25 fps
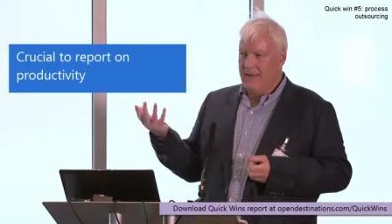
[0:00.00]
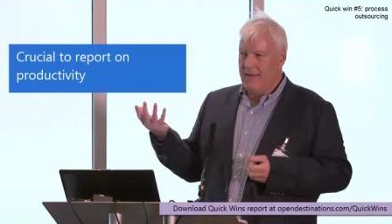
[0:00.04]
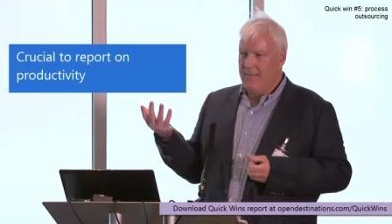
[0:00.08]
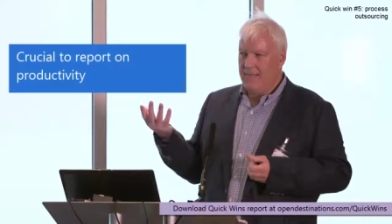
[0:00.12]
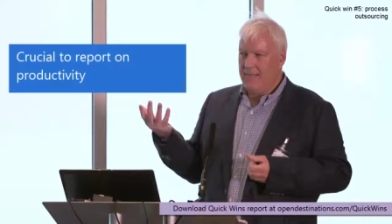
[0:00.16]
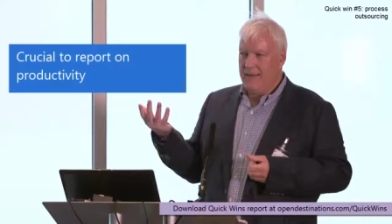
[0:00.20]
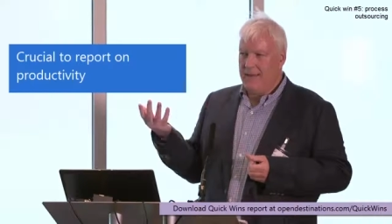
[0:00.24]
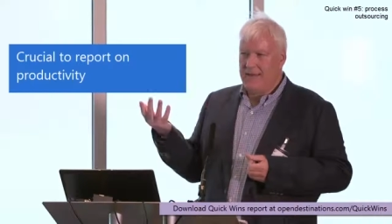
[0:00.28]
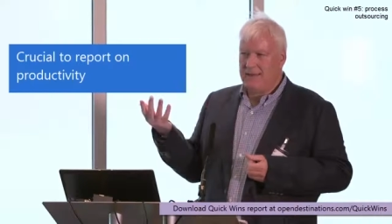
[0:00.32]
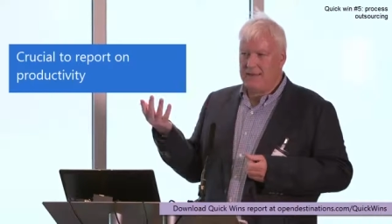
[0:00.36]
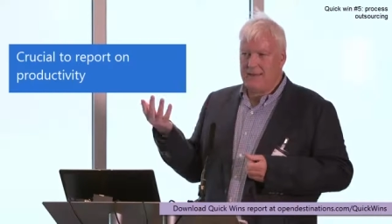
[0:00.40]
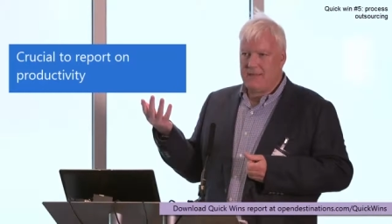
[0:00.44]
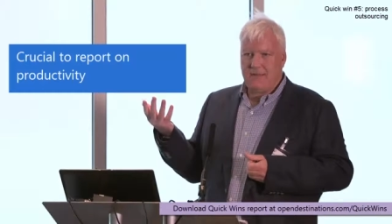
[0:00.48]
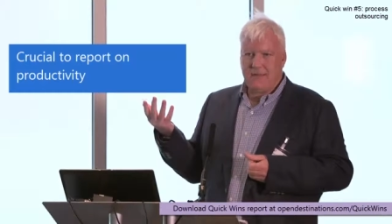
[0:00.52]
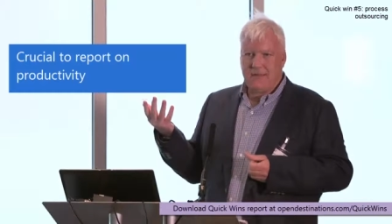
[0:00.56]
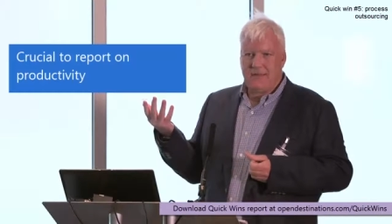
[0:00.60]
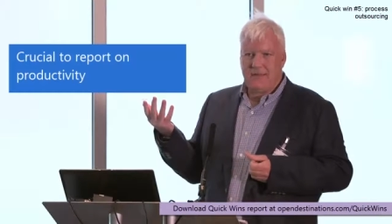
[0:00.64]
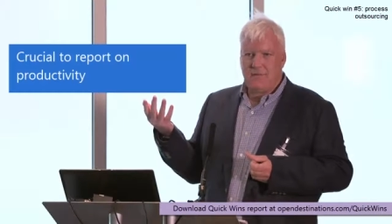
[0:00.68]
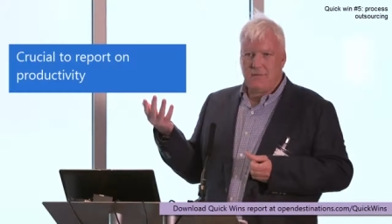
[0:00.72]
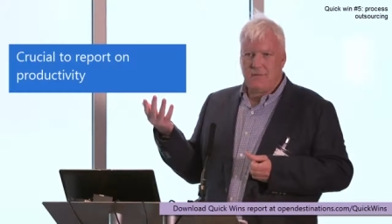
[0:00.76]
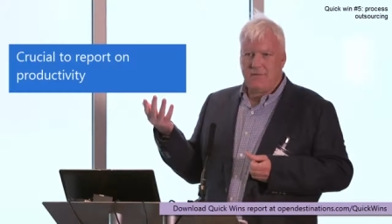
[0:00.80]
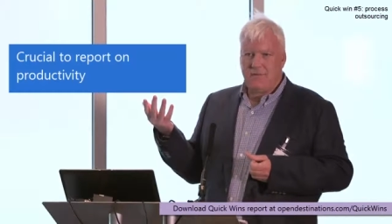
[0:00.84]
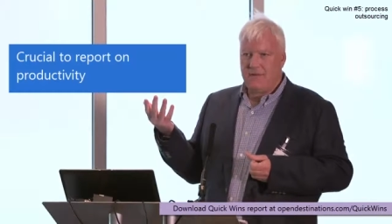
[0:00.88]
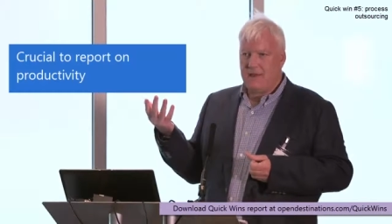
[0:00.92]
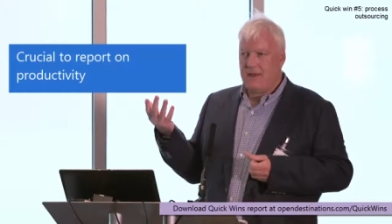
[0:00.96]
These are the things
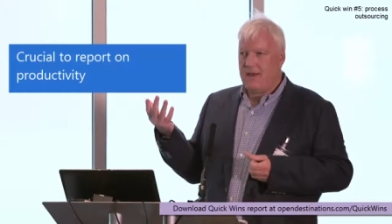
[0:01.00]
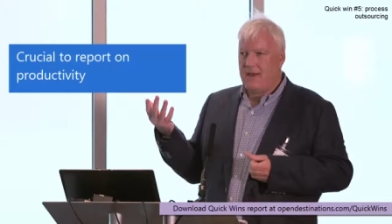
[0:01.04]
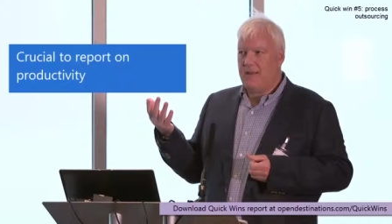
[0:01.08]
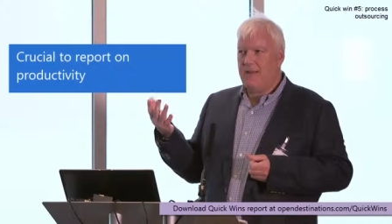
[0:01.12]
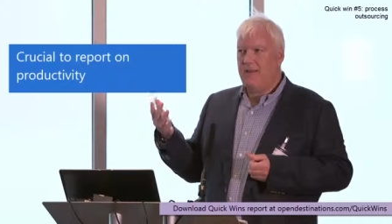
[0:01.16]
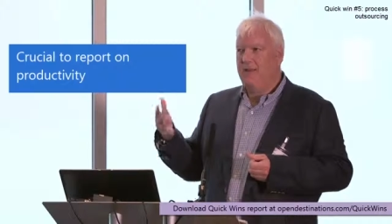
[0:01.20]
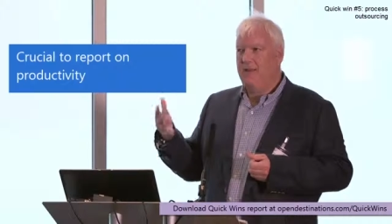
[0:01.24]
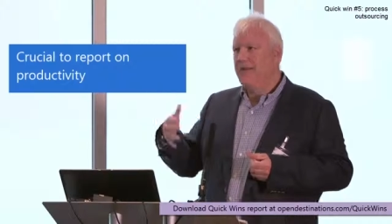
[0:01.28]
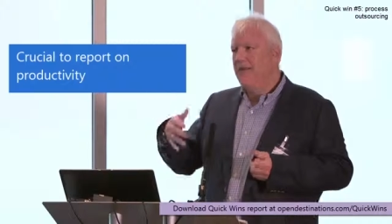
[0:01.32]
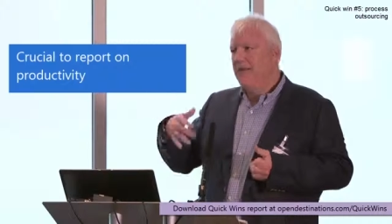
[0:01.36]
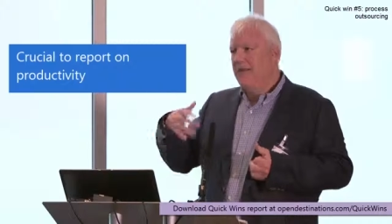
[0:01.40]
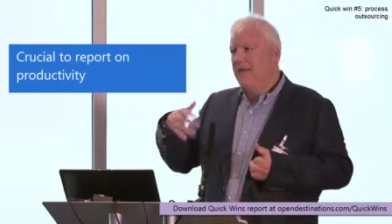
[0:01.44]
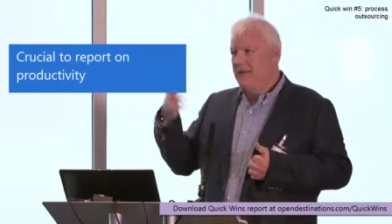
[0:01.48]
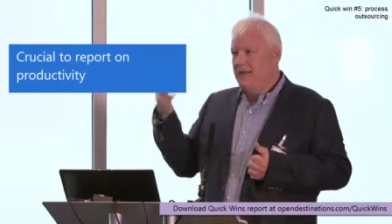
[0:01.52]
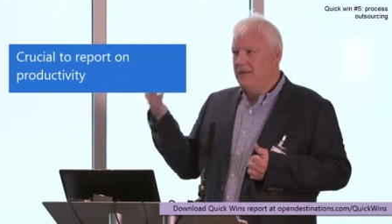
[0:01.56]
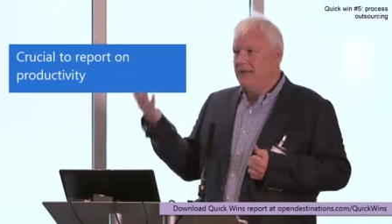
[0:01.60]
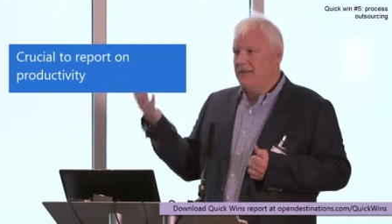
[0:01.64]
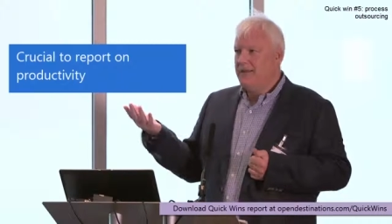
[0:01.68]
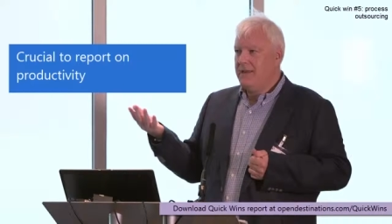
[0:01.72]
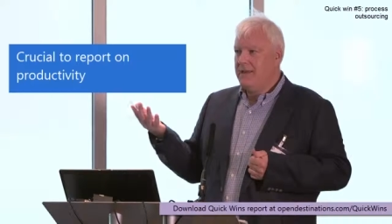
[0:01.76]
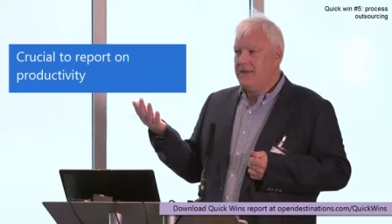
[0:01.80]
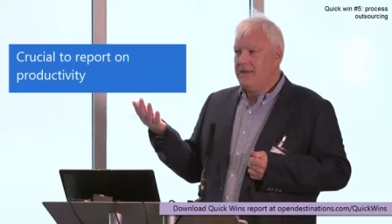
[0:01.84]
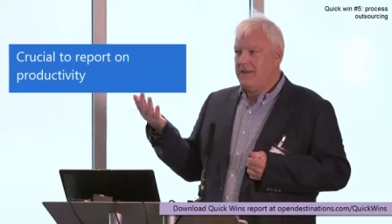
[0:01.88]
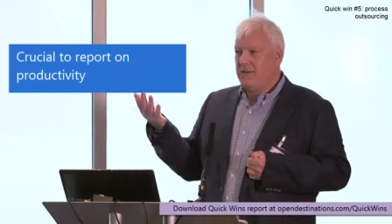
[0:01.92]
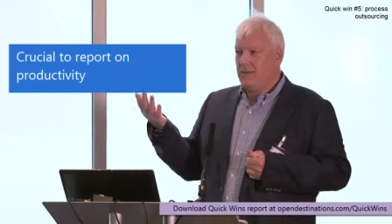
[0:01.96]
we've done.
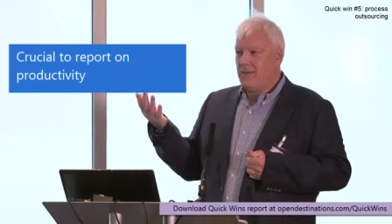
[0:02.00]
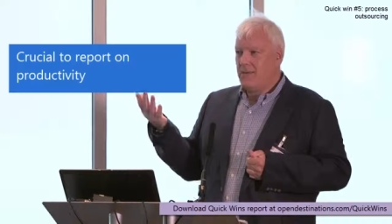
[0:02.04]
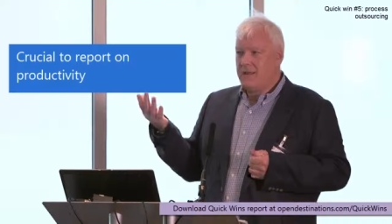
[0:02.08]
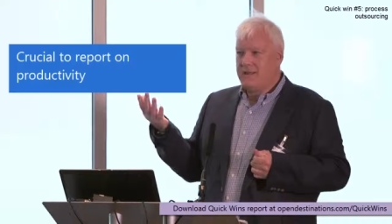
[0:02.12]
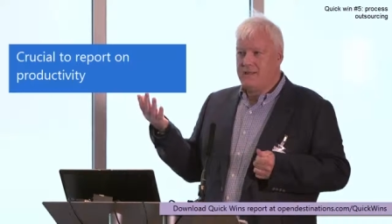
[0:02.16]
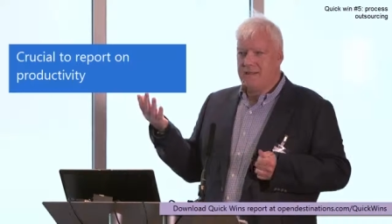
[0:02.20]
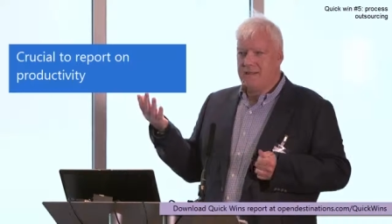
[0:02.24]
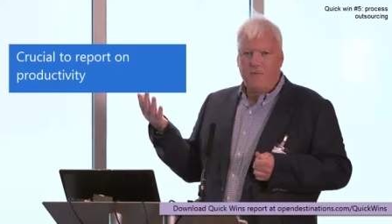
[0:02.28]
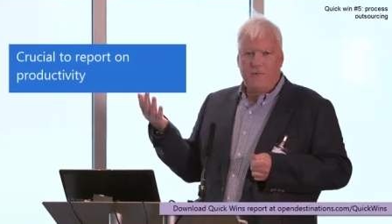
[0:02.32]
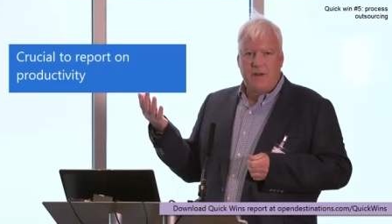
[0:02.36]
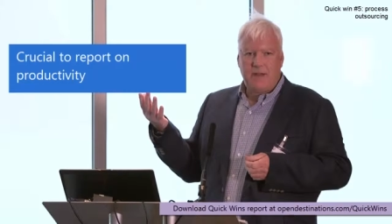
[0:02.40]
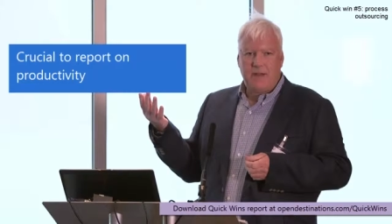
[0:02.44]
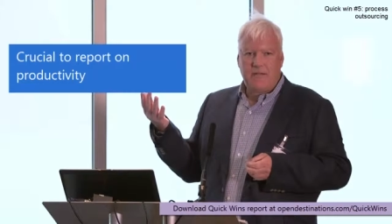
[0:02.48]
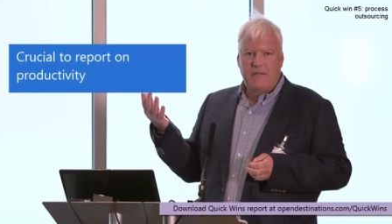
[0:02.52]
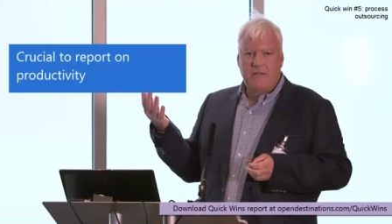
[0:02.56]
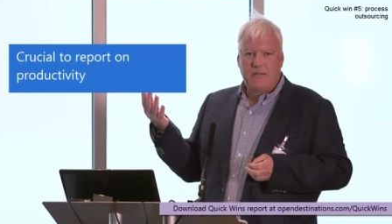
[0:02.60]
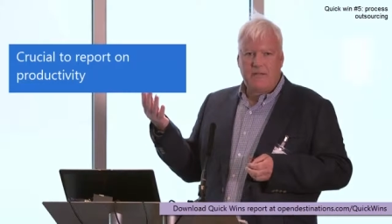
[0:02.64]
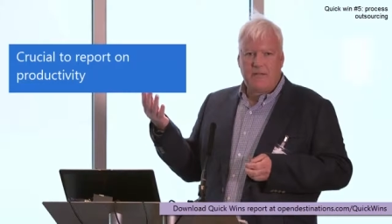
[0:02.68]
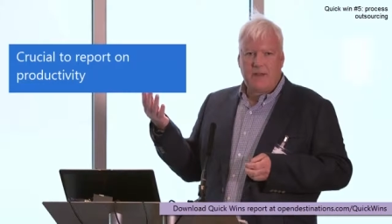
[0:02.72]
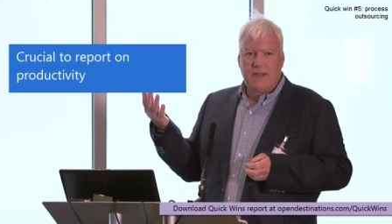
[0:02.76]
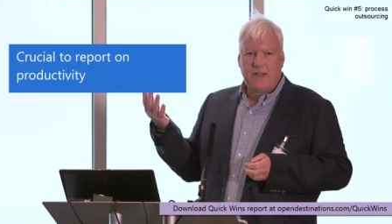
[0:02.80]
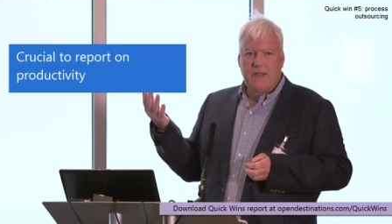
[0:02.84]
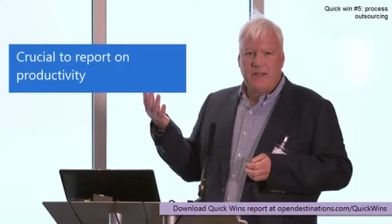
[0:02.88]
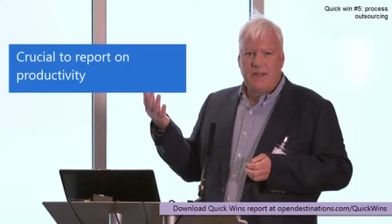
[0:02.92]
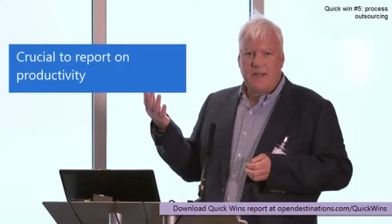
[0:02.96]
These are the ones that are ready for
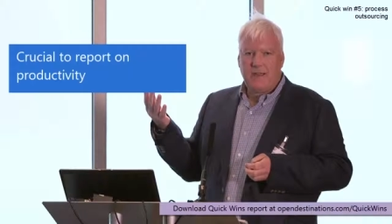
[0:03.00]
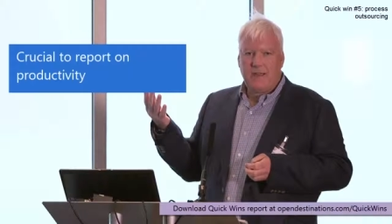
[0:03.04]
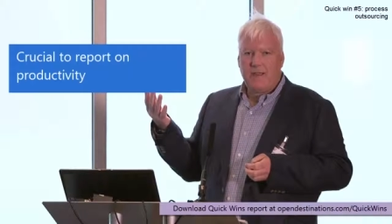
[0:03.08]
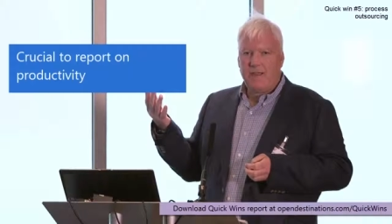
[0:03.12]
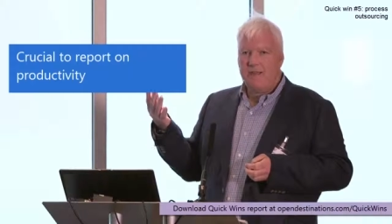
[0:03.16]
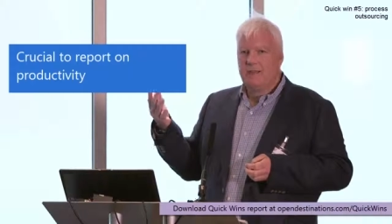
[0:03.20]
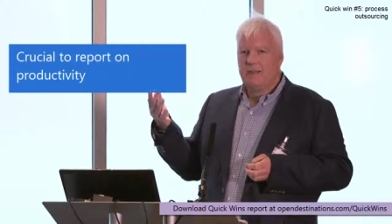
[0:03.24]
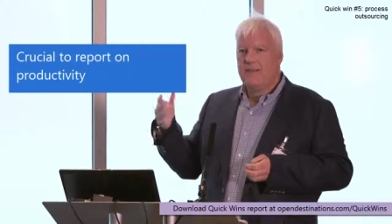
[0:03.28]
checking.